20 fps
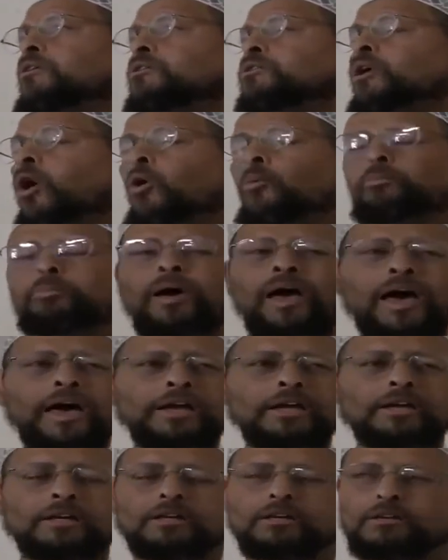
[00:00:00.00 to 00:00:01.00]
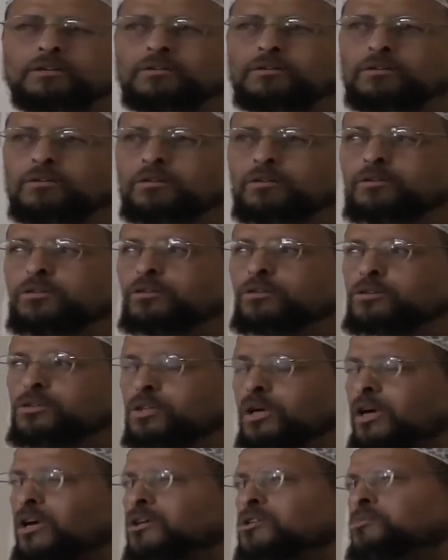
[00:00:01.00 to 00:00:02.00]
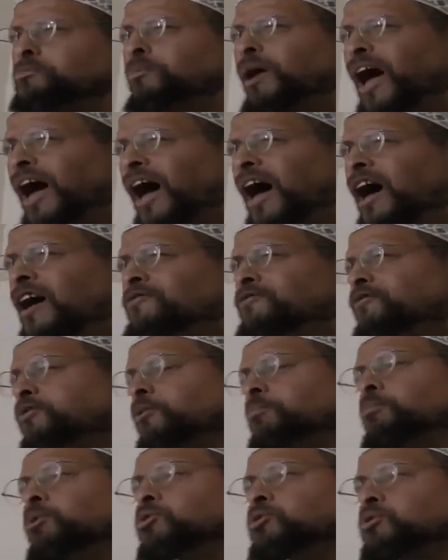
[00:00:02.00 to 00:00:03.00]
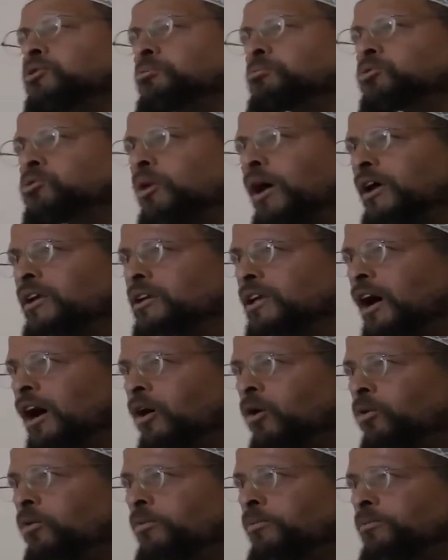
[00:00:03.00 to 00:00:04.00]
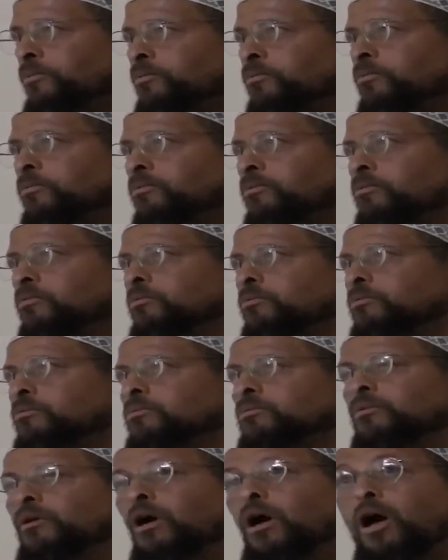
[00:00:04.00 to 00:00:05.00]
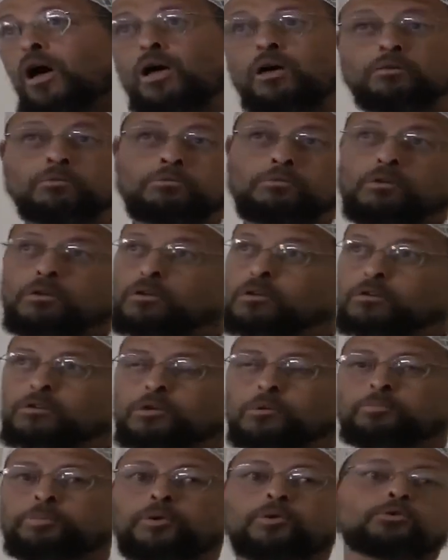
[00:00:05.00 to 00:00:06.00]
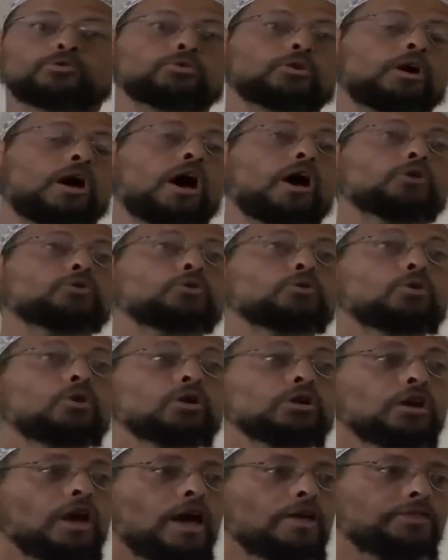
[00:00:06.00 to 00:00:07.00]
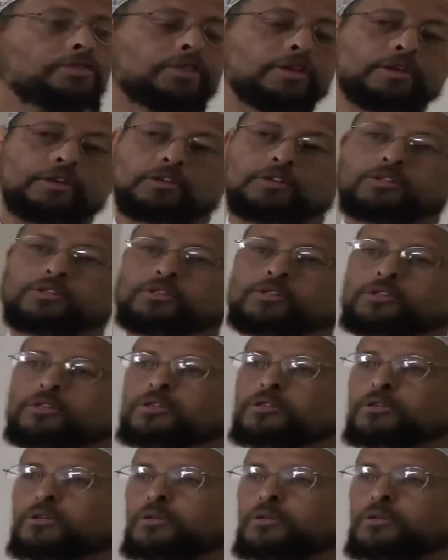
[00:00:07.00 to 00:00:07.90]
Don't panic. Say it's bad for Muslims right now. It depends on how you look at things.